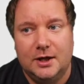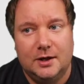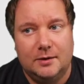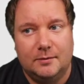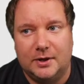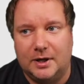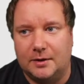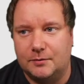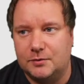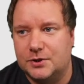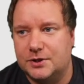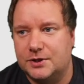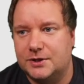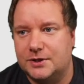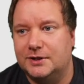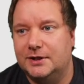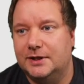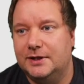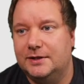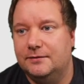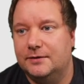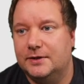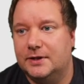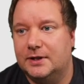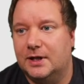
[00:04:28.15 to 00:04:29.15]
but I'm just going to
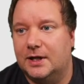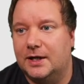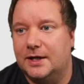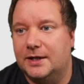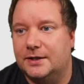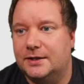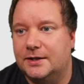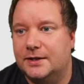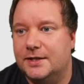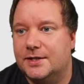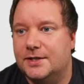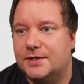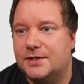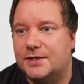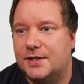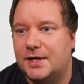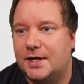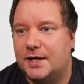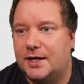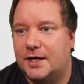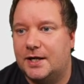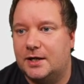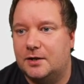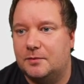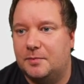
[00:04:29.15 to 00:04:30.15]
leave it like this
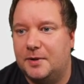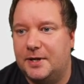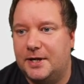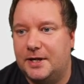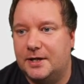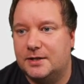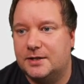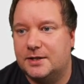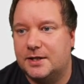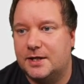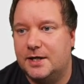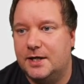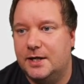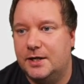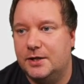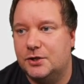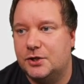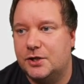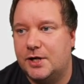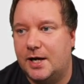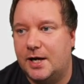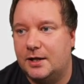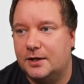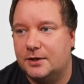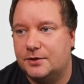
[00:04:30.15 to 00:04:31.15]
and append age
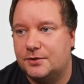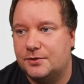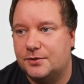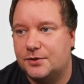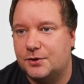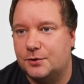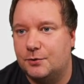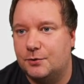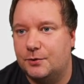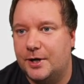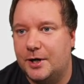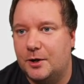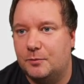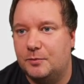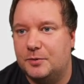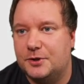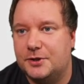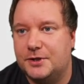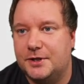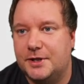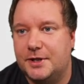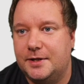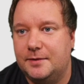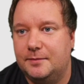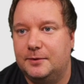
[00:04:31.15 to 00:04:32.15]
calendar, so helper
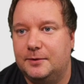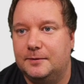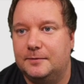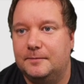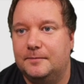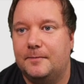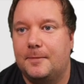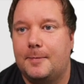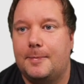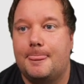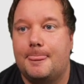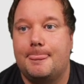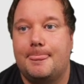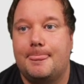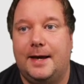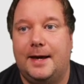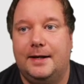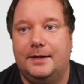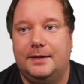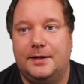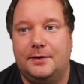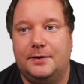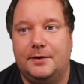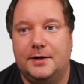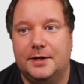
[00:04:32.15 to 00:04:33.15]
table, and
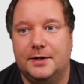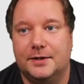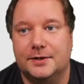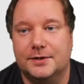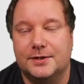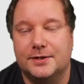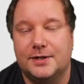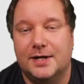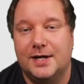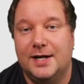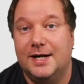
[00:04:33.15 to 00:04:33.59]
there it is.